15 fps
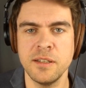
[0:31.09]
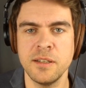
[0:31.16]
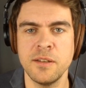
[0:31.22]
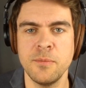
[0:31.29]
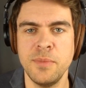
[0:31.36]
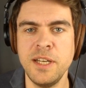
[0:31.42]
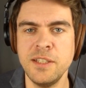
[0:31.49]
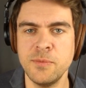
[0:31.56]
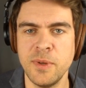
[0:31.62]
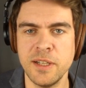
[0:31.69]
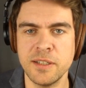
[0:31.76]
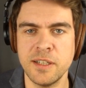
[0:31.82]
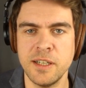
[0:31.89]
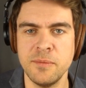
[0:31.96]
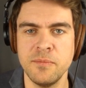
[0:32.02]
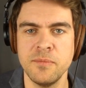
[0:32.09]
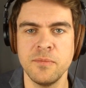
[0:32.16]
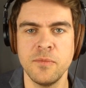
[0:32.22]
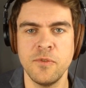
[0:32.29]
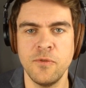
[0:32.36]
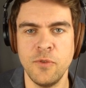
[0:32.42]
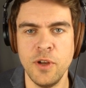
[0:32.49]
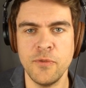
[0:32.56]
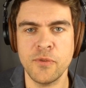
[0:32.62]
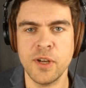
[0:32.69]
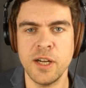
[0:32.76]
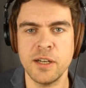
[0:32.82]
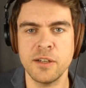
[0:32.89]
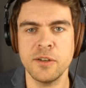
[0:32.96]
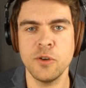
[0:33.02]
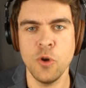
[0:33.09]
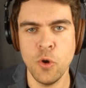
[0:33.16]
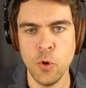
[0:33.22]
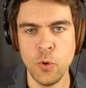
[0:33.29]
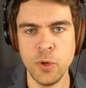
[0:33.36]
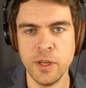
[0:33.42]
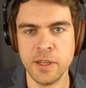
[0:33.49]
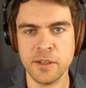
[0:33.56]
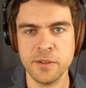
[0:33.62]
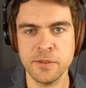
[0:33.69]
Please welcome Wolfgang Hönig.